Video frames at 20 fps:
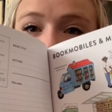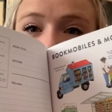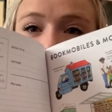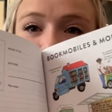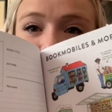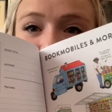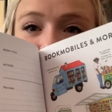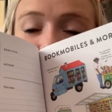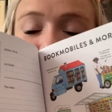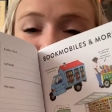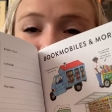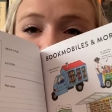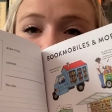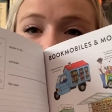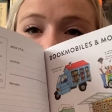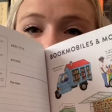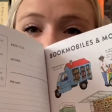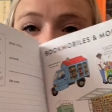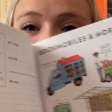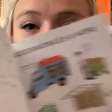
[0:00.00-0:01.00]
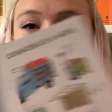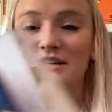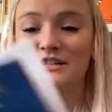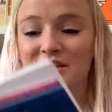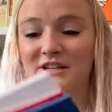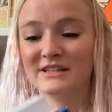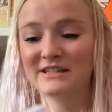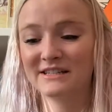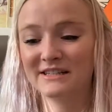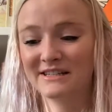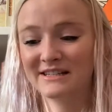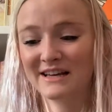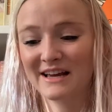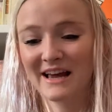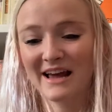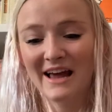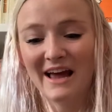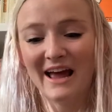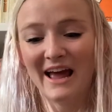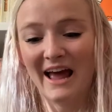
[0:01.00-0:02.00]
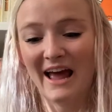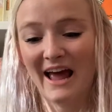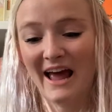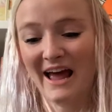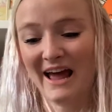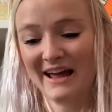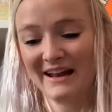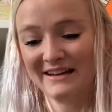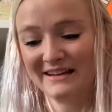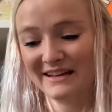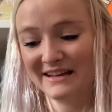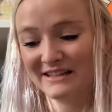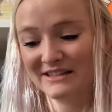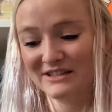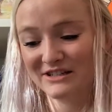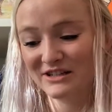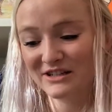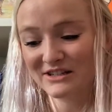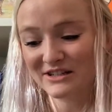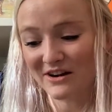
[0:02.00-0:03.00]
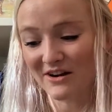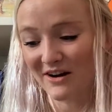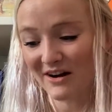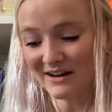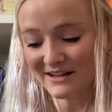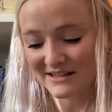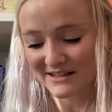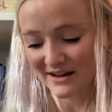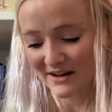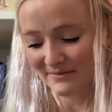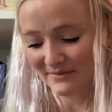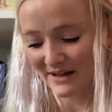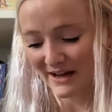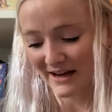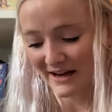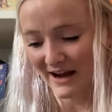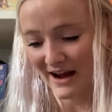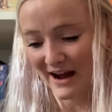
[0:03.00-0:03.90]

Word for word: in there on random pages, and it's just awesome. Like,